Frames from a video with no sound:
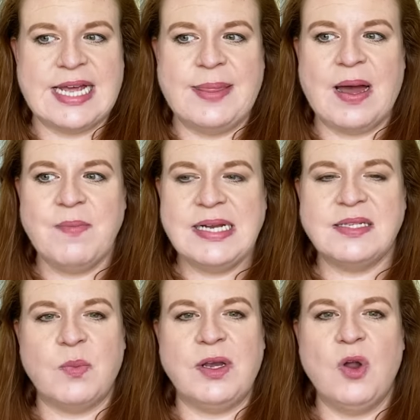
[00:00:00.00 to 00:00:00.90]
And that means
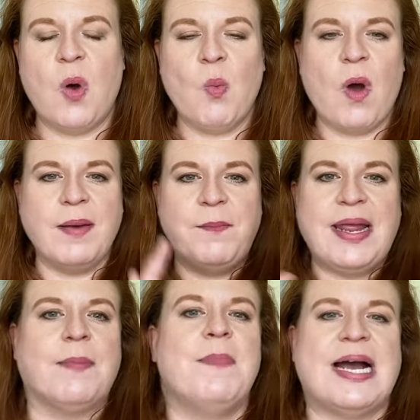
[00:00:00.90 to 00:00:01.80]
that we're not one
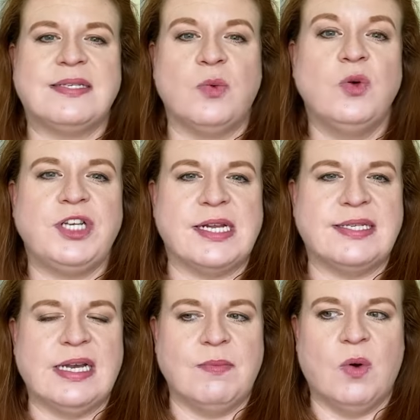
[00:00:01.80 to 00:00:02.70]
big mass
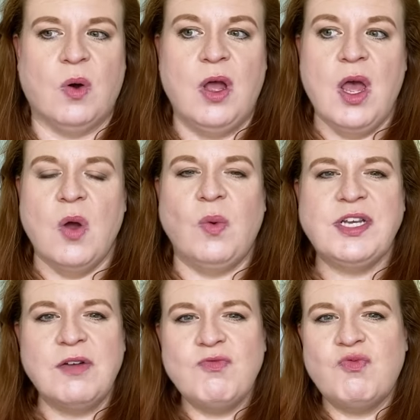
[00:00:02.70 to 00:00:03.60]
audience anymore. We
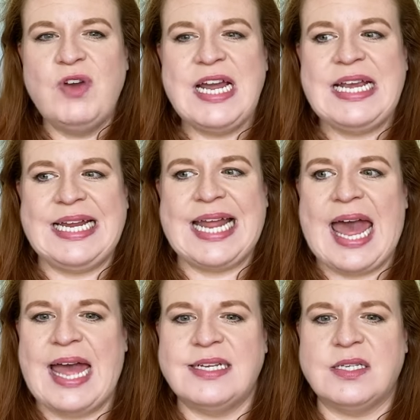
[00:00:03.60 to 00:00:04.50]
don't really
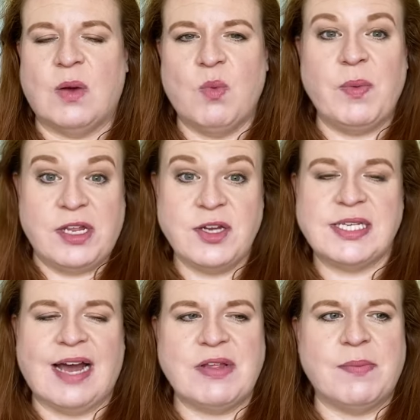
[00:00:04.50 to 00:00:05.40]
get, and what we used
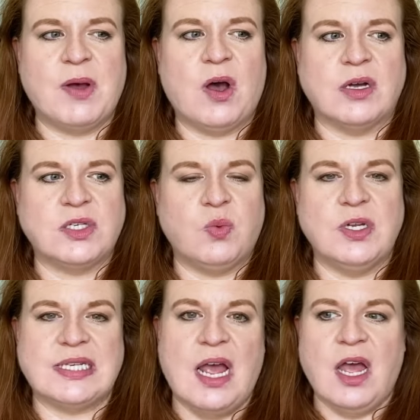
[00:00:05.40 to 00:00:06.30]
to have in the past
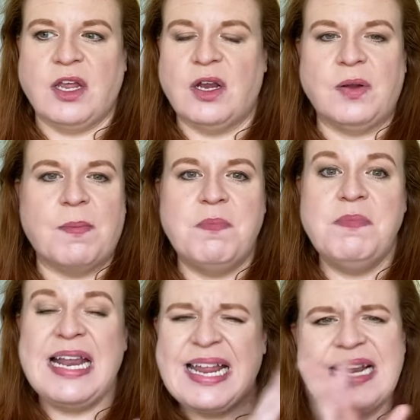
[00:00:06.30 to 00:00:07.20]
was, you know,
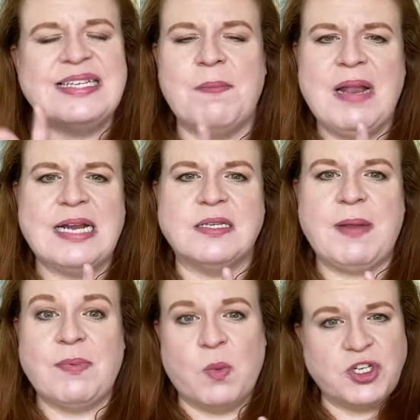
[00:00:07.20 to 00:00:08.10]
millions and millions of
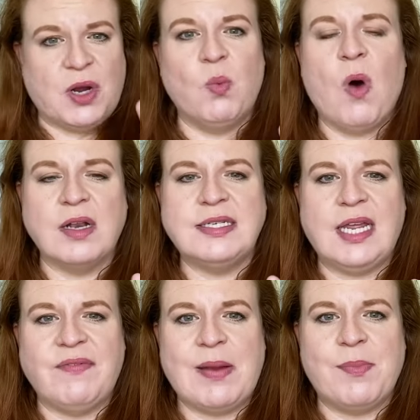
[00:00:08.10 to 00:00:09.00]
people watching one
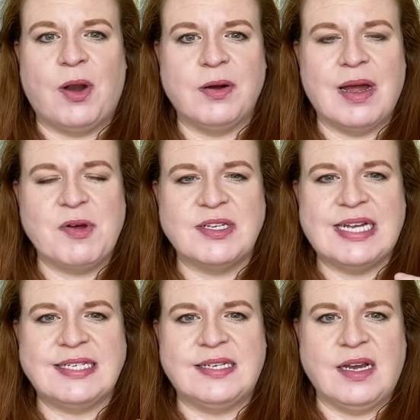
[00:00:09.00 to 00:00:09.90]
TV programme on a
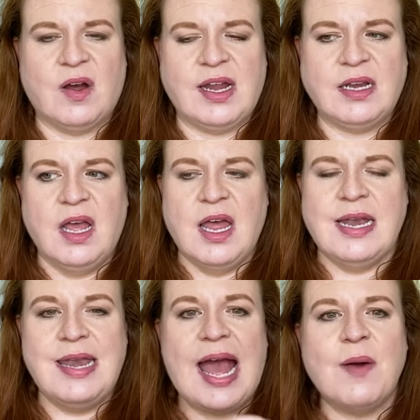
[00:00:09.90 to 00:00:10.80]
Saturday night.
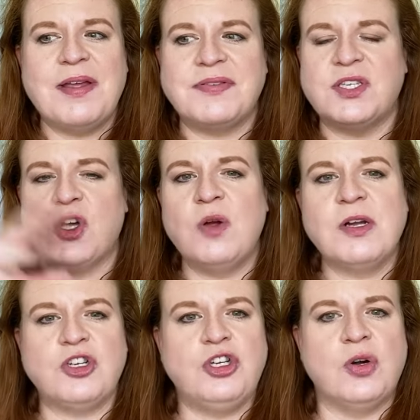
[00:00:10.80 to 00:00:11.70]
Now we have so
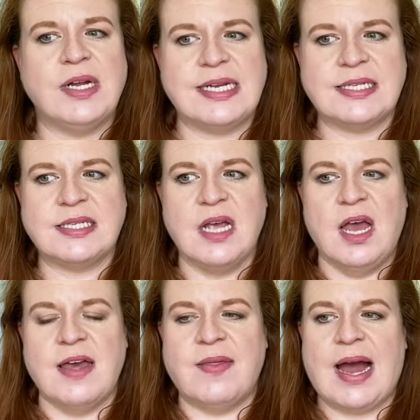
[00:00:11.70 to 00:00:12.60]
much choice
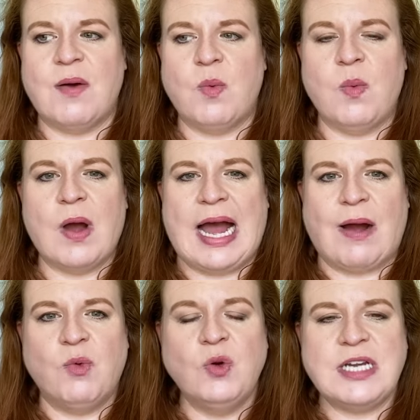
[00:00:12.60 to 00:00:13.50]
that our
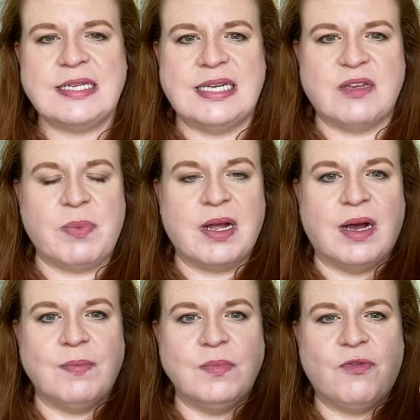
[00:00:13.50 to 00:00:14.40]
audiences have
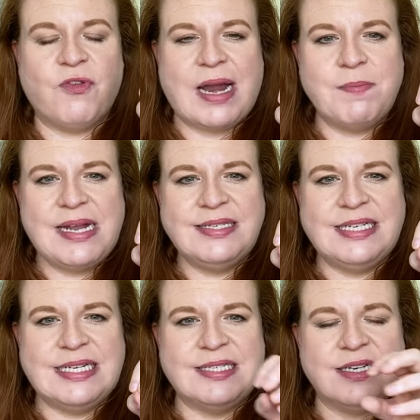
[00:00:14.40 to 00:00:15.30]
become fragmented
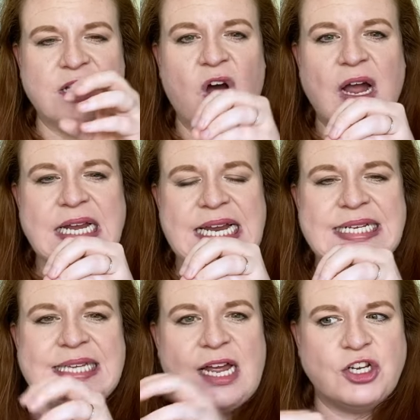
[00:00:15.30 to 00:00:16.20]
into tiny
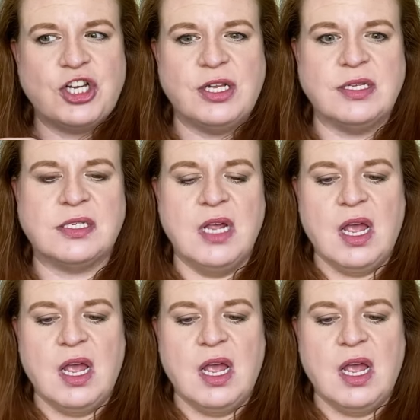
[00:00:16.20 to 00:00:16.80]
sections.